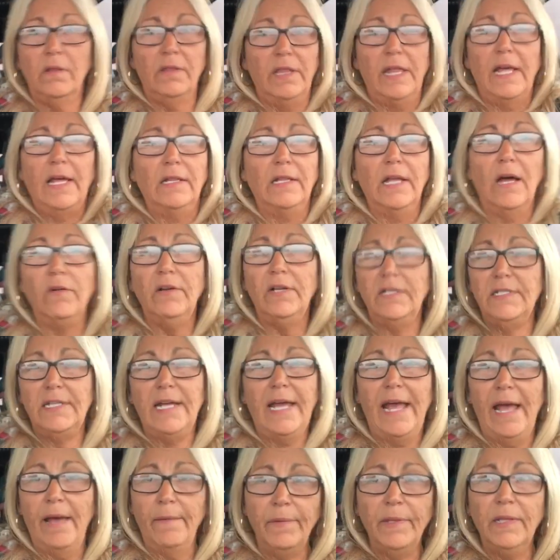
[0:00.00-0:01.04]
they allowed it
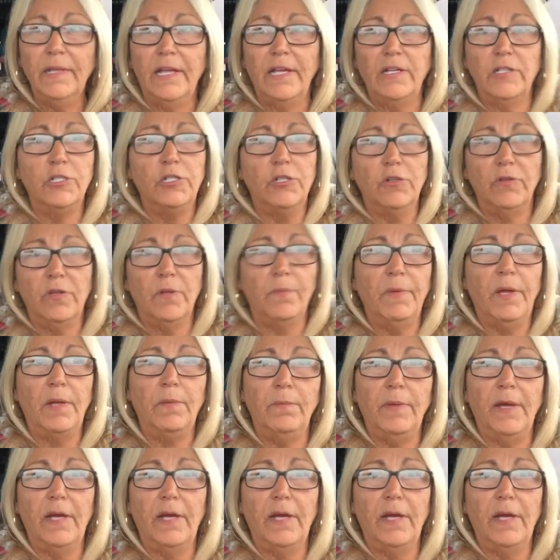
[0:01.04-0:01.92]
to happen last year, the men